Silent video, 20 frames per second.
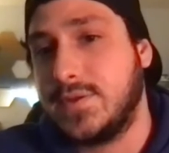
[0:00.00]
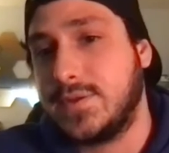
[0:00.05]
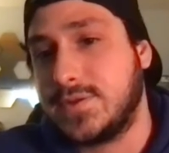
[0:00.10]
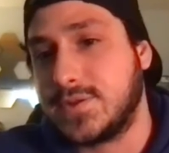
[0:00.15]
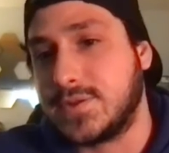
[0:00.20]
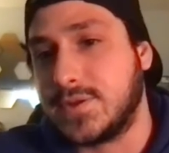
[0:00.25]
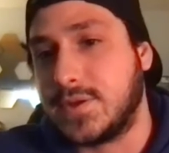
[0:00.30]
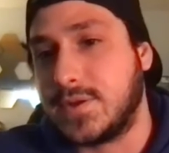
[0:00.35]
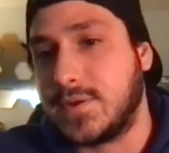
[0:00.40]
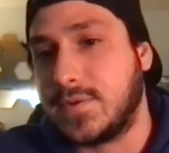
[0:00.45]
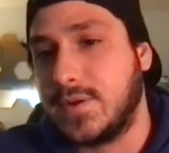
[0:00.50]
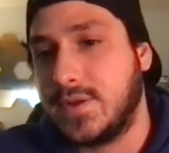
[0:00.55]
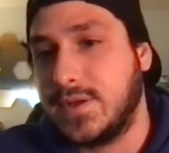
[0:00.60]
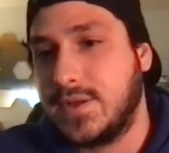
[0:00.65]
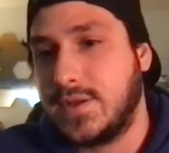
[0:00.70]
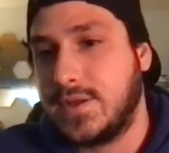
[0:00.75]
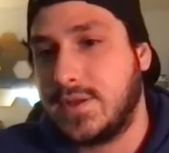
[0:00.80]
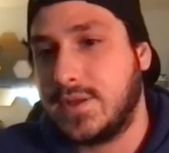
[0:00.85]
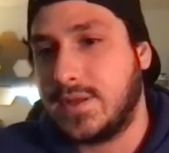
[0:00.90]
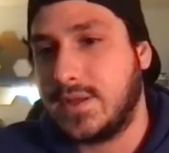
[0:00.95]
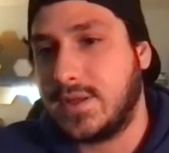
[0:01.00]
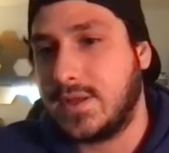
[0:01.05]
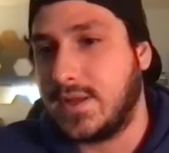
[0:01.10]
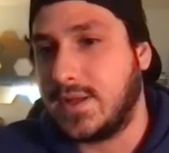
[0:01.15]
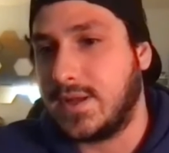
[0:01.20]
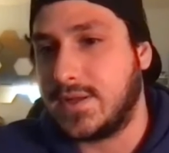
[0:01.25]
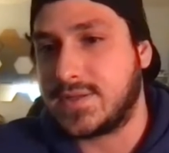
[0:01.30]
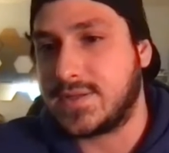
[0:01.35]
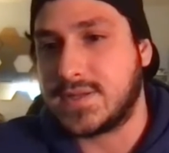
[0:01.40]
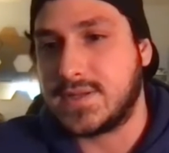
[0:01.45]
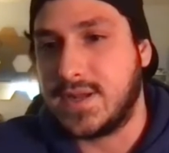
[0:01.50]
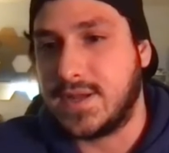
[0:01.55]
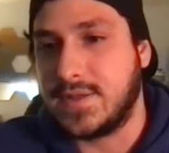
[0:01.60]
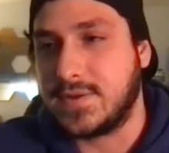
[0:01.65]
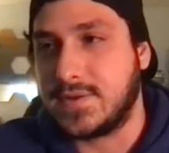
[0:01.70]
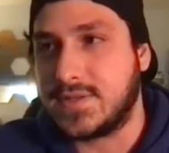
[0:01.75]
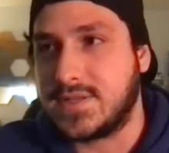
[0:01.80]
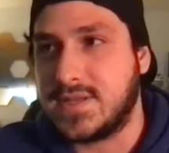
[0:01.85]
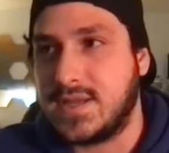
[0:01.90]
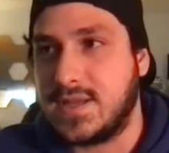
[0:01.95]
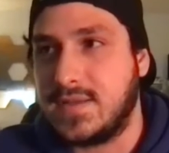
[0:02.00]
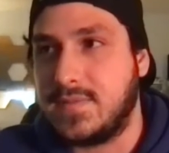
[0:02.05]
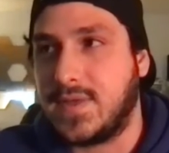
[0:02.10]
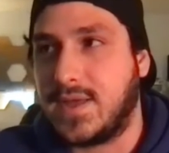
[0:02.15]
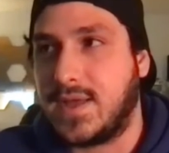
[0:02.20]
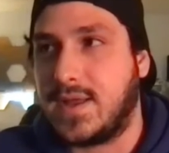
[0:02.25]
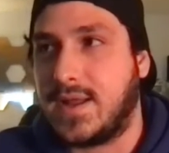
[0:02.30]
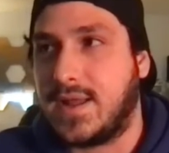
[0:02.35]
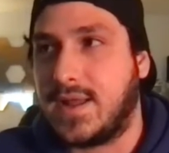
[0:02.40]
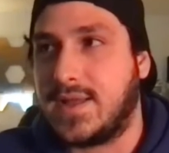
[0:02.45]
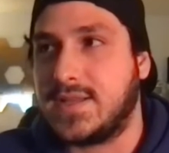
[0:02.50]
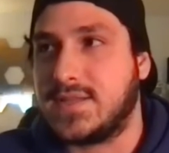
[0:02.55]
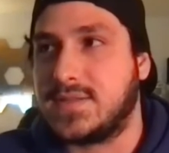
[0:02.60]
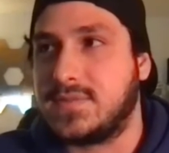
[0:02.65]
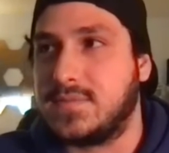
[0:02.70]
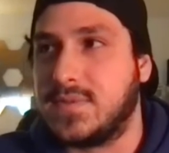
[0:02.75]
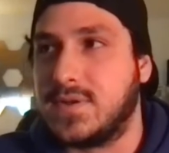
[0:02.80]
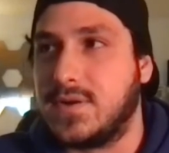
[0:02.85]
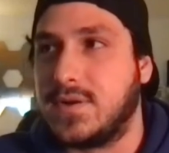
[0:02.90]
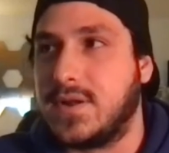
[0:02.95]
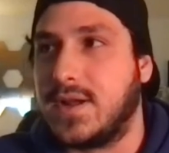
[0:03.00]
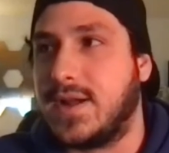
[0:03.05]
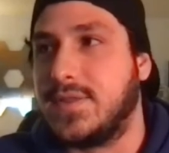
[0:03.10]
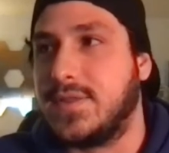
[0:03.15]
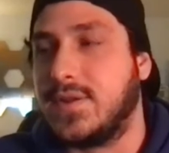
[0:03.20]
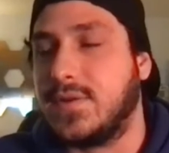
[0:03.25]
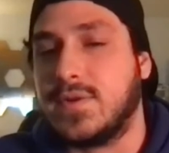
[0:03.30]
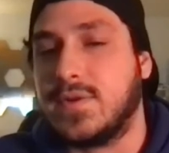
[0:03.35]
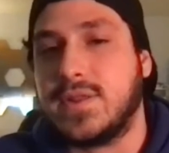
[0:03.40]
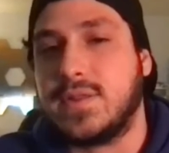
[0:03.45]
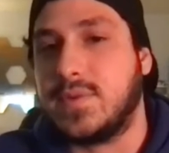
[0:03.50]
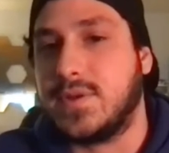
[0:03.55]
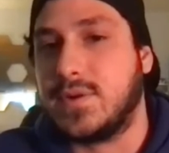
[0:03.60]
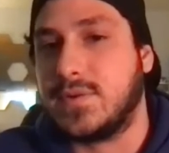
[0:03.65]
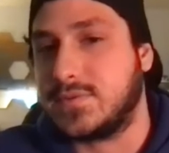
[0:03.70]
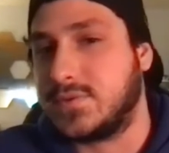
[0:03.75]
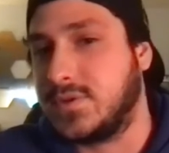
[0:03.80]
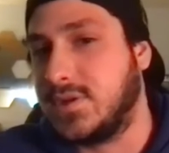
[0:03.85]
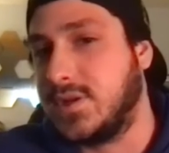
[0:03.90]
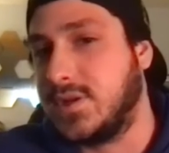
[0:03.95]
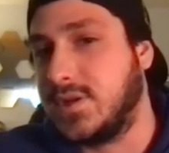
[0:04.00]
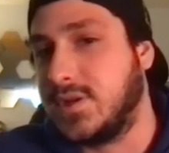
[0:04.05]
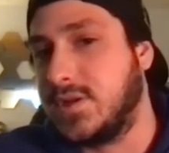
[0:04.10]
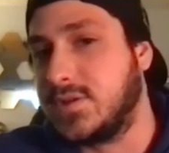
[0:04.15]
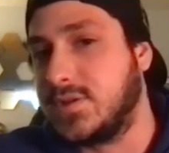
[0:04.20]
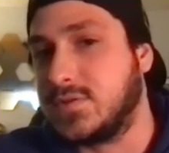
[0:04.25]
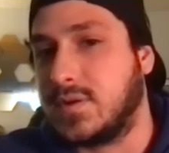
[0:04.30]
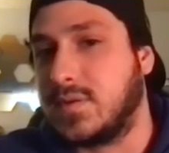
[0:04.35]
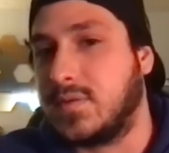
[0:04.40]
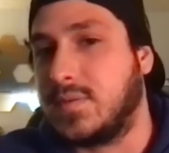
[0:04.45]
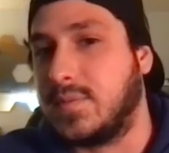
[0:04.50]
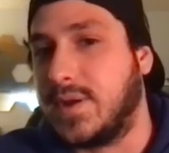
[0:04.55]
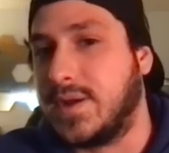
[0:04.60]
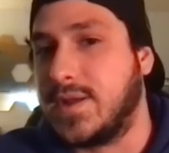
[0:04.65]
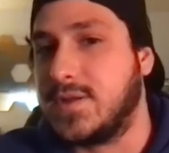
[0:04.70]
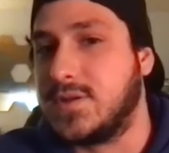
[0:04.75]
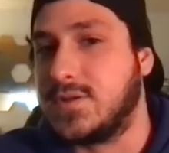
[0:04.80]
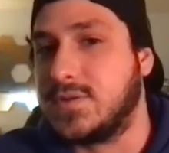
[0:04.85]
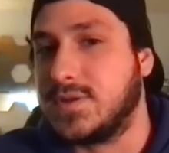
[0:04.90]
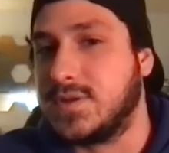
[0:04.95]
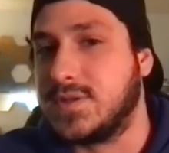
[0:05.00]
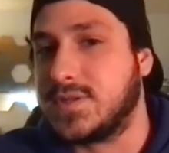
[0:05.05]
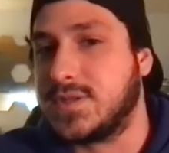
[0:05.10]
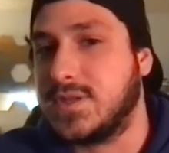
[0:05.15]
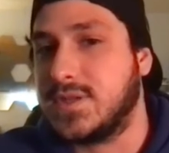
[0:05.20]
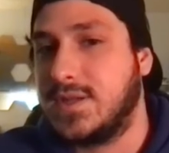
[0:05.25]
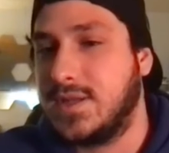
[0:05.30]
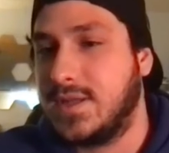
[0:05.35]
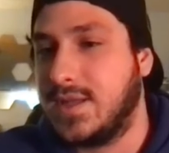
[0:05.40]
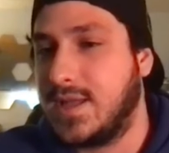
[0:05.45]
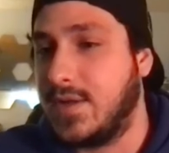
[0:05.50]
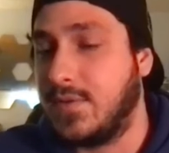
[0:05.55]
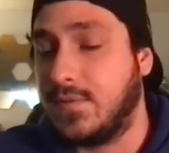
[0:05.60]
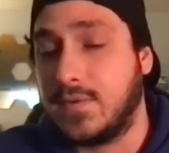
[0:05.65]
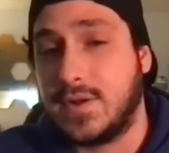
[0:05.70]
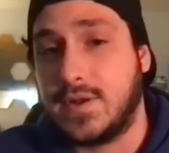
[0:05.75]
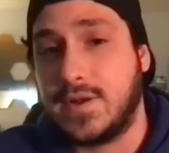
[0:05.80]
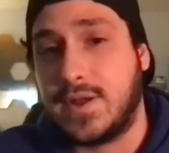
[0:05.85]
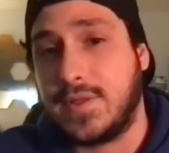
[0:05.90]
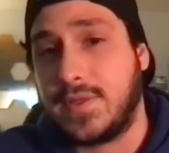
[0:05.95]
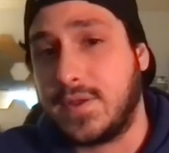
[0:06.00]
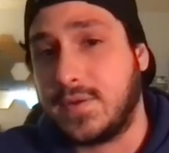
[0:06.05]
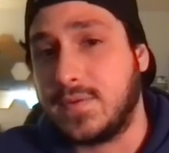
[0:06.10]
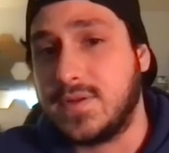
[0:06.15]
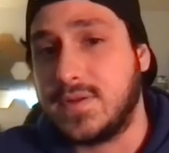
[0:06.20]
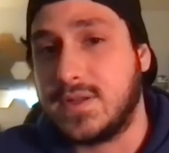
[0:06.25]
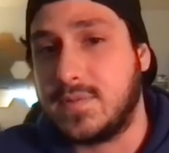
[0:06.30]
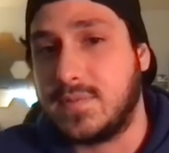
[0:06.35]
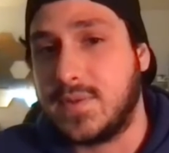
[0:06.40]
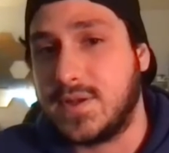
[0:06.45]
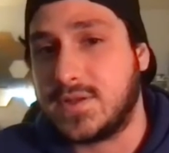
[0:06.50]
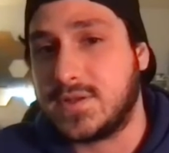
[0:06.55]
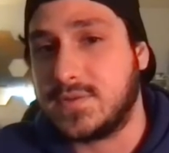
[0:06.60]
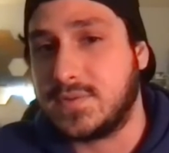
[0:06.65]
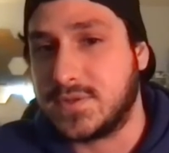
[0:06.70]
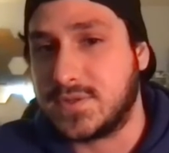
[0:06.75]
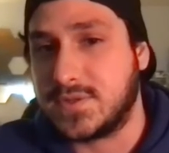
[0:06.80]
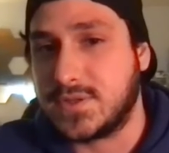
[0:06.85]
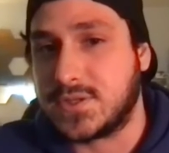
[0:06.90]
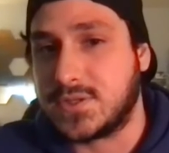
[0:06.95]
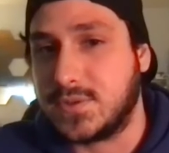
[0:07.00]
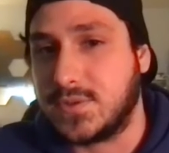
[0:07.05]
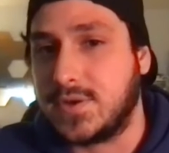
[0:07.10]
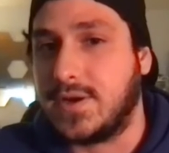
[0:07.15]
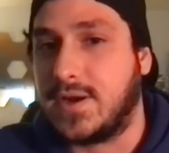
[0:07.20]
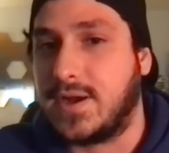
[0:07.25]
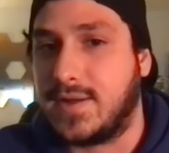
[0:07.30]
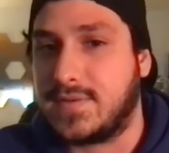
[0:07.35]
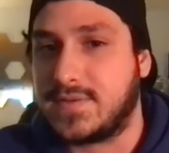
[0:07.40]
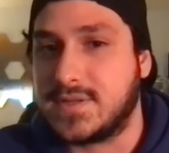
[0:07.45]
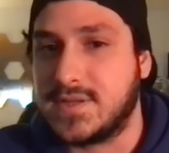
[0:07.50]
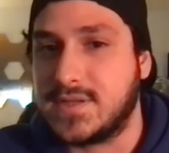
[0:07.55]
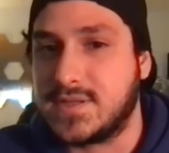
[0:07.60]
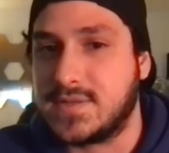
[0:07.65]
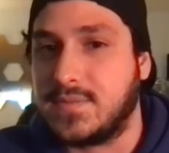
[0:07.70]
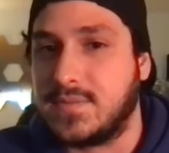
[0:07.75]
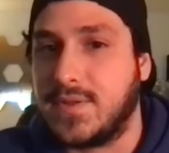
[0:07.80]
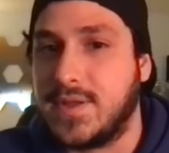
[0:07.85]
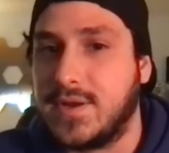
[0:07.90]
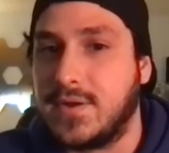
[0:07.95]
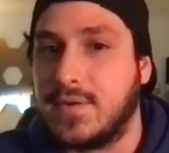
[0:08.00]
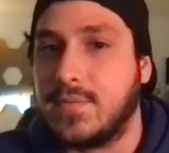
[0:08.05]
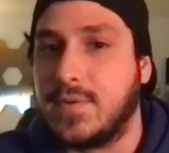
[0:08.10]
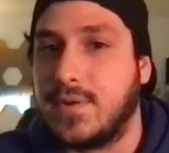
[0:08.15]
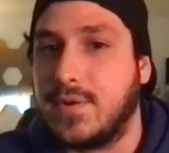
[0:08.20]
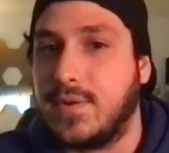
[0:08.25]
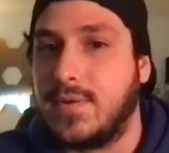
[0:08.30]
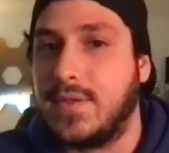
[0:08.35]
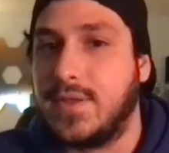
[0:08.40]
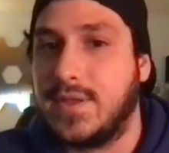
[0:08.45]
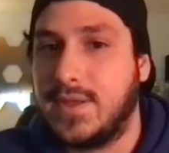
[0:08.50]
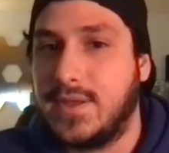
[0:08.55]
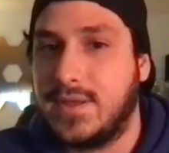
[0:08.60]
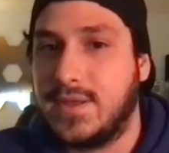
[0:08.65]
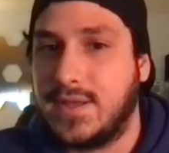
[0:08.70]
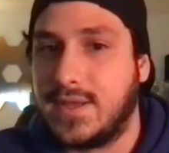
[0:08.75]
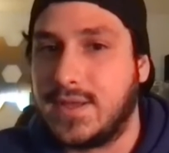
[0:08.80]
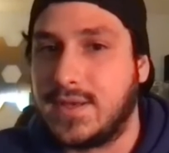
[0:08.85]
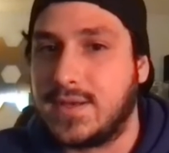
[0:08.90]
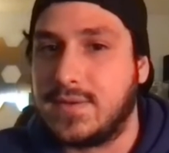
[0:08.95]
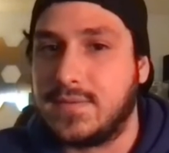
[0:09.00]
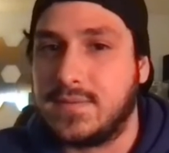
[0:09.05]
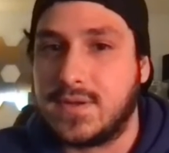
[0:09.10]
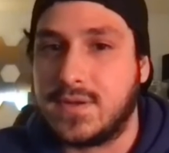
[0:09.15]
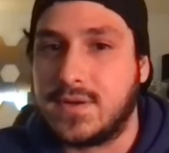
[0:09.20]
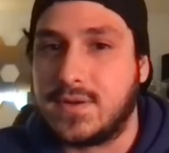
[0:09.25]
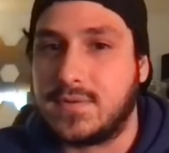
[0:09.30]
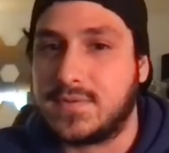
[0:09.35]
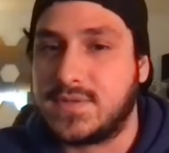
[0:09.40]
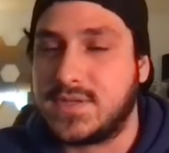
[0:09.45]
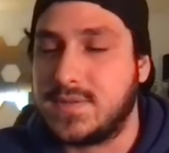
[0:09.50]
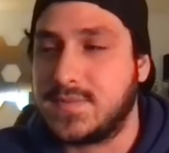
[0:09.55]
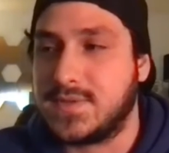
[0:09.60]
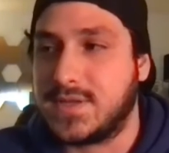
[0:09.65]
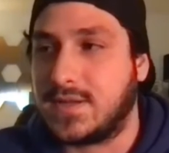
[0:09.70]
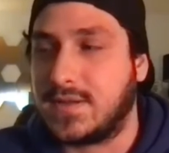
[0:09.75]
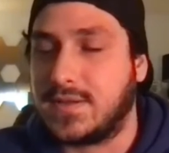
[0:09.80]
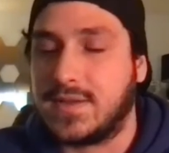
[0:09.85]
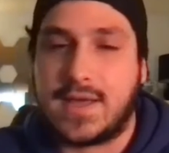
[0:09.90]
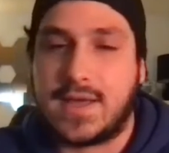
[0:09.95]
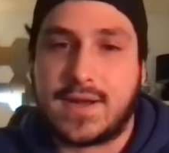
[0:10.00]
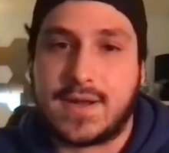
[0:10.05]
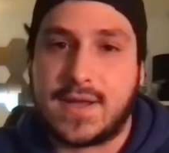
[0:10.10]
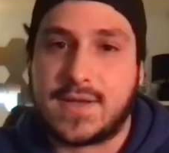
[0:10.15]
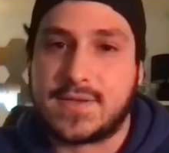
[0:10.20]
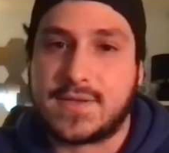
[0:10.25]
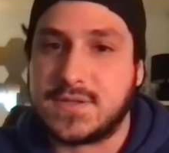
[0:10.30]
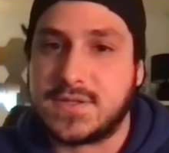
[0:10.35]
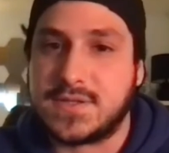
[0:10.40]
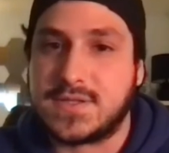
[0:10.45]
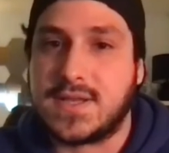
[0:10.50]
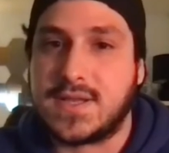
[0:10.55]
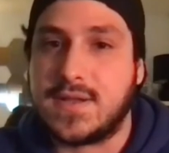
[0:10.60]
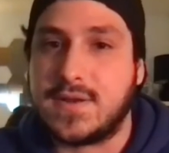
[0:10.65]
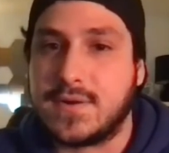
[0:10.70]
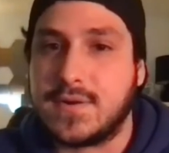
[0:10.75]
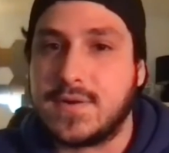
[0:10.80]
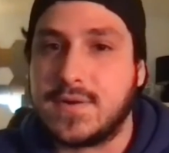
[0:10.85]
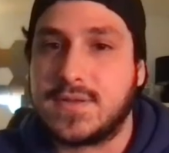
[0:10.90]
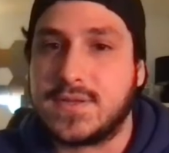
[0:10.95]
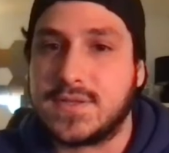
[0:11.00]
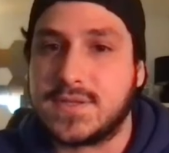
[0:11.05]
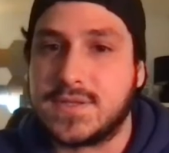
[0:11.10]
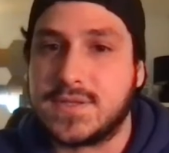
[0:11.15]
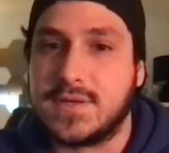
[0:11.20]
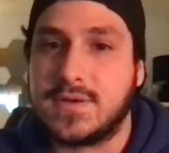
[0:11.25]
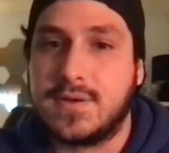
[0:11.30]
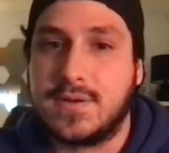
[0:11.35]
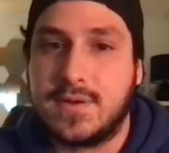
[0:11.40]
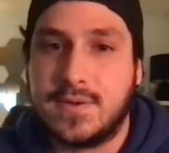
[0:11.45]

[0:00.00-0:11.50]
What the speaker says: So it's another team that has, gotten their rhythm interrupted by injuries. And another thing we didn't mention was the shorter offseason playing a role. And, it seems like a lot of guys are just getting hurt this year.